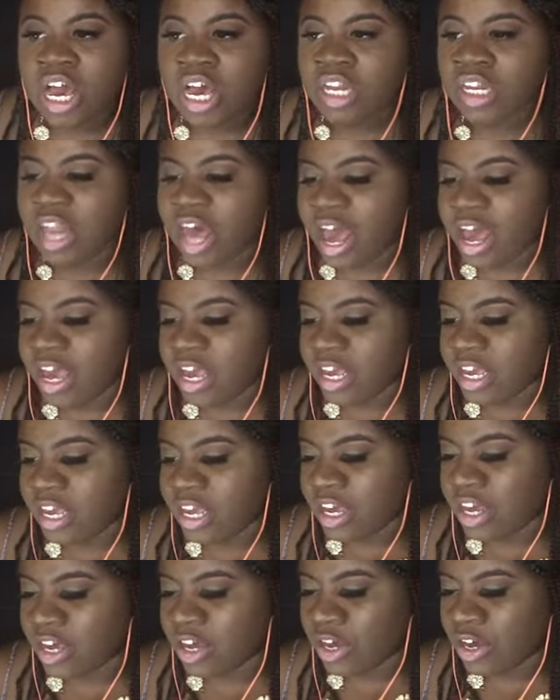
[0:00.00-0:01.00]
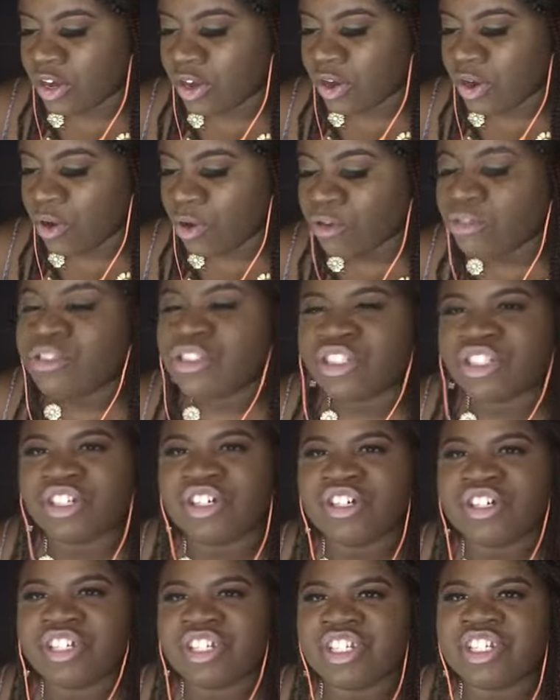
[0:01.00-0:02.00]
like,
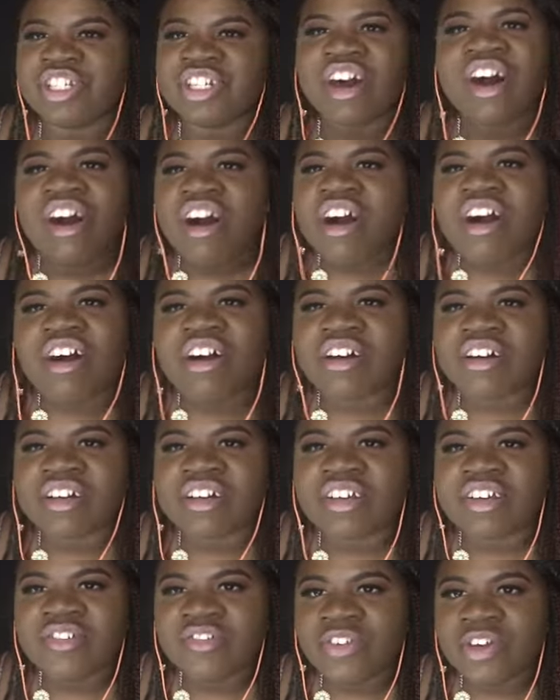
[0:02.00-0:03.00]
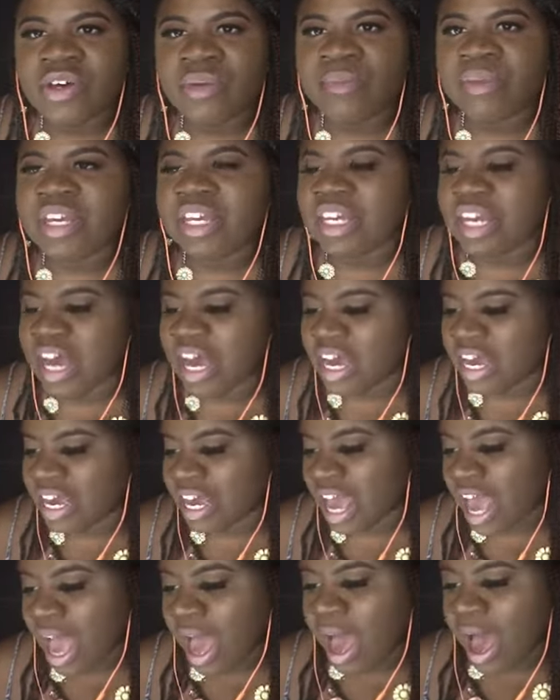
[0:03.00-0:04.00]
cultured song. You feel me? Like,
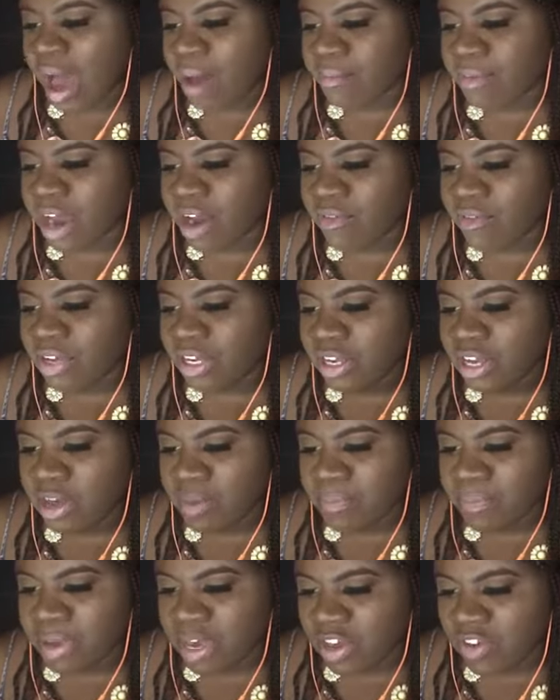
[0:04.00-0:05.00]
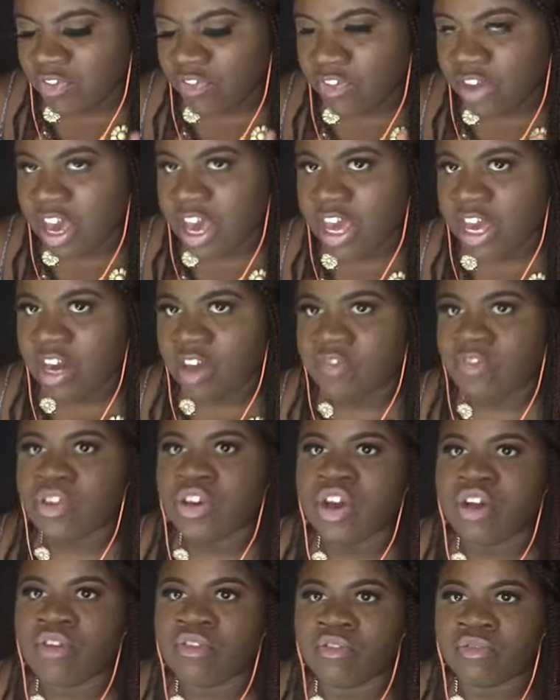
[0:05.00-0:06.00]
I'm not really a big fan of, you
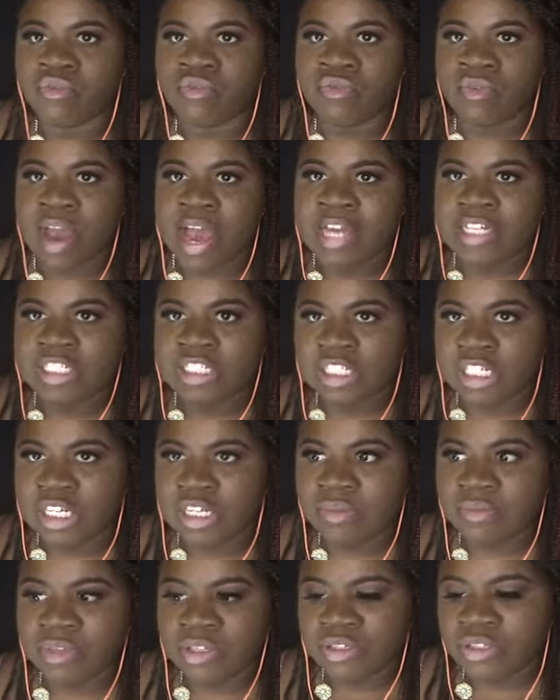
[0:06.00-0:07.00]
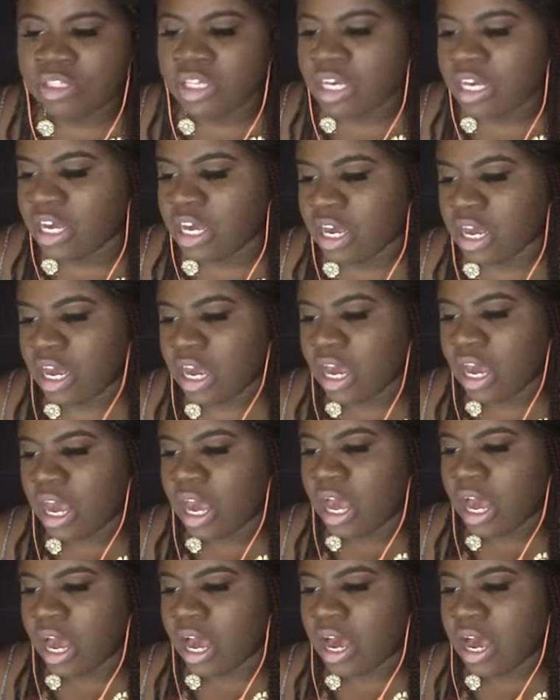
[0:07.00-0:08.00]
know, ratchet music.
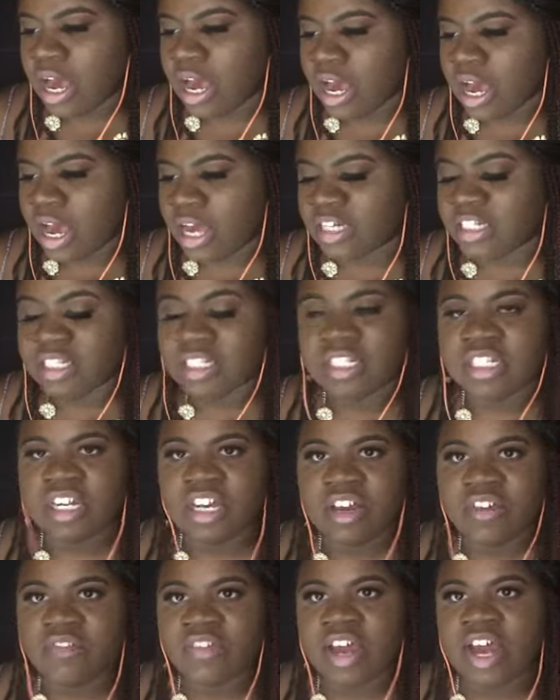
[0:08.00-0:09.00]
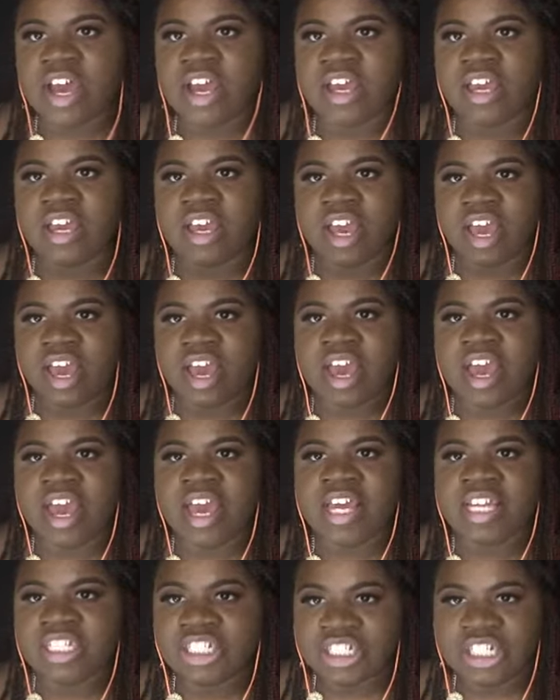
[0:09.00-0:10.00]
I just love like
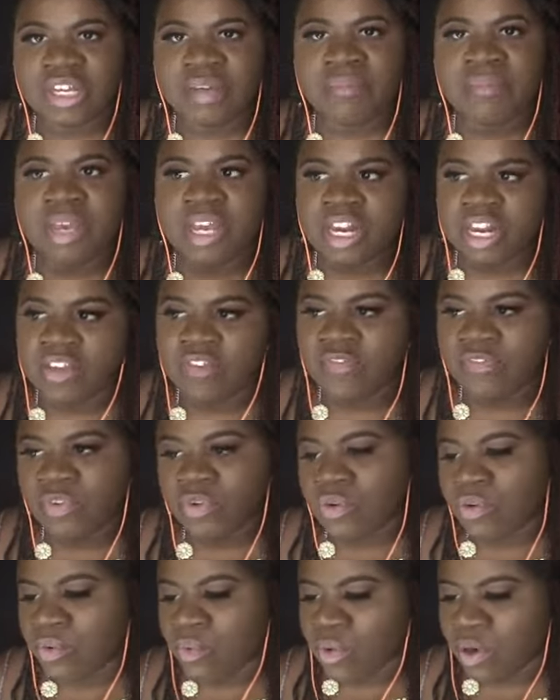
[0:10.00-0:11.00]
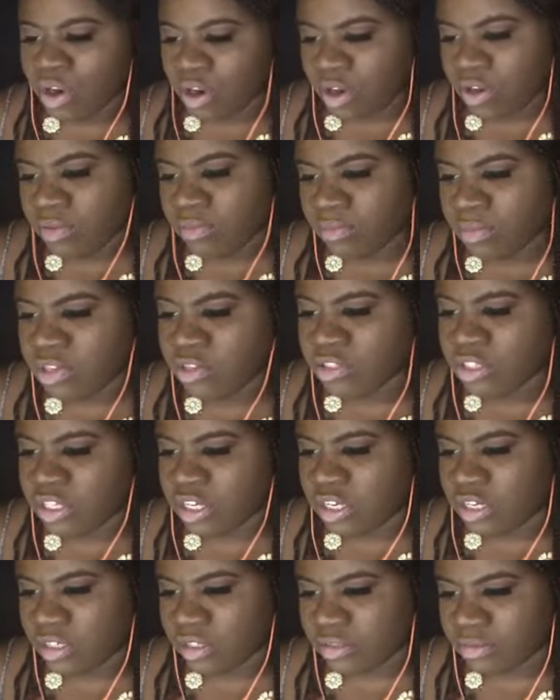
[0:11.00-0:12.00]
edgy, meaningful work
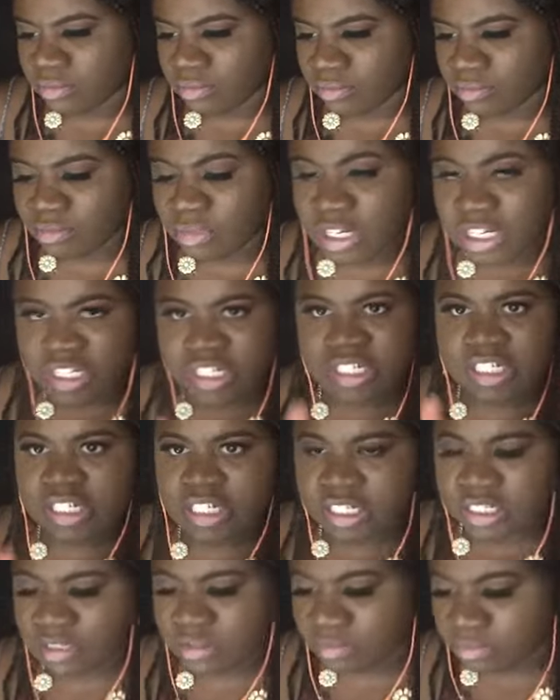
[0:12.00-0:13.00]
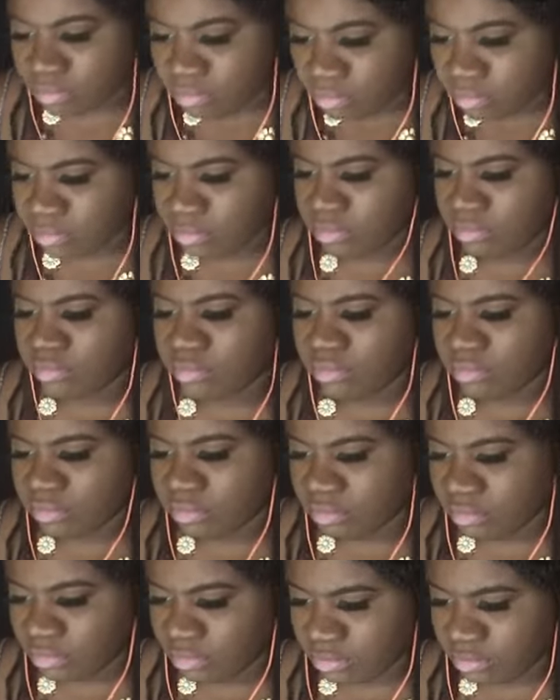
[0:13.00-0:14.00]
music. So let's listen. It's
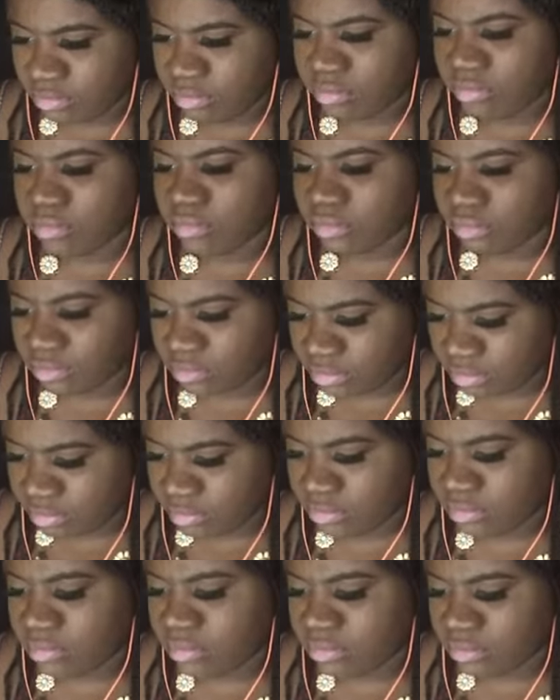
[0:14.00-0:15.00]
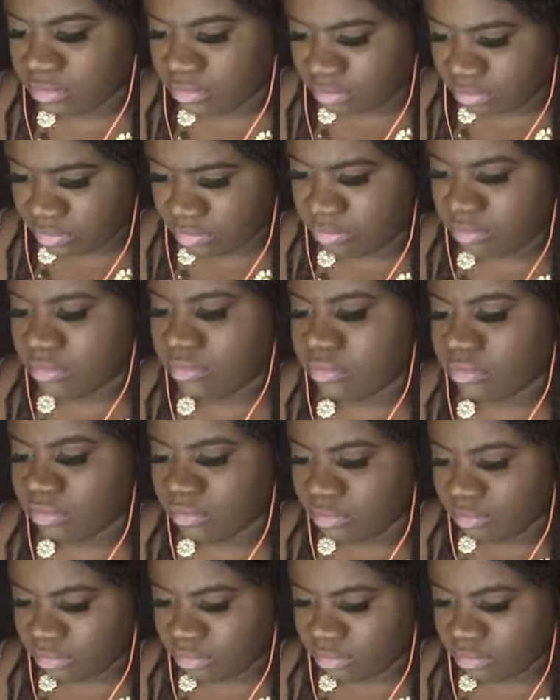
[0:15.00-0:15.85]
time to get to live and show how much you want it.